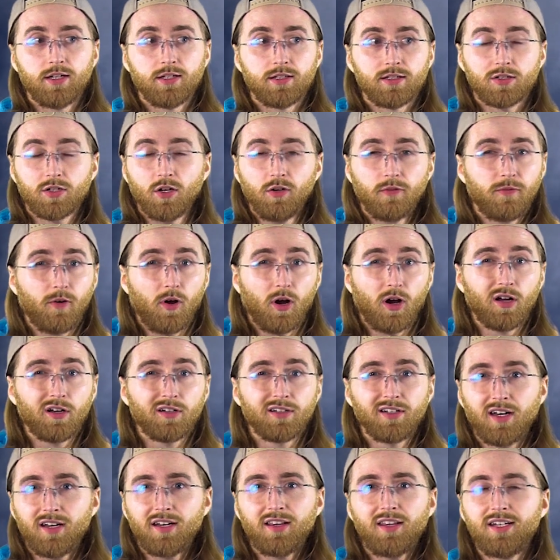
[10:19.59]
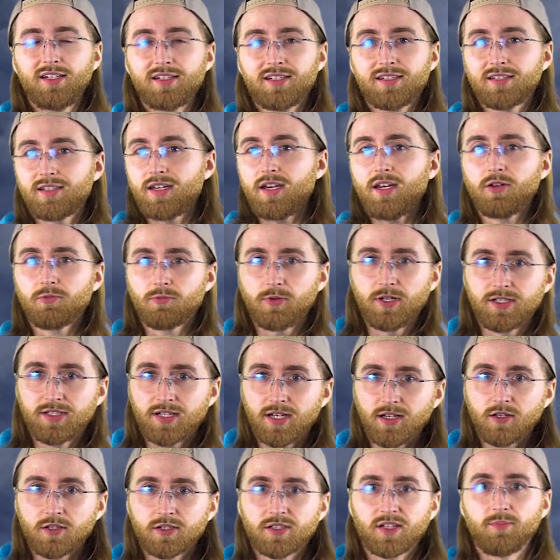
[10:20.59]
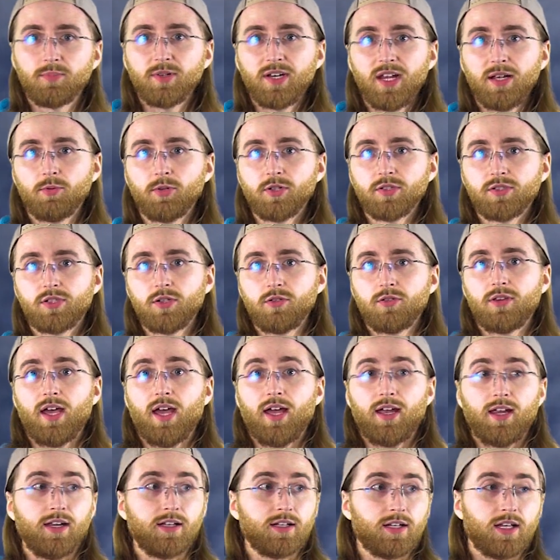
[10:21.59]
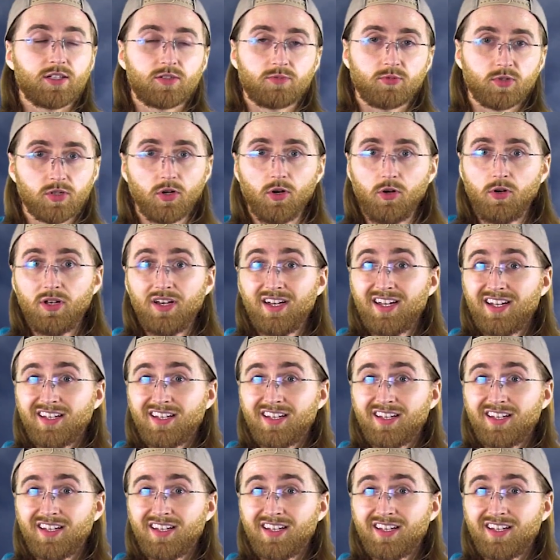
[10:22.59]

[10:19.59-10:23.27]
So far, none of these sync retailers have been able to do that, and as a result,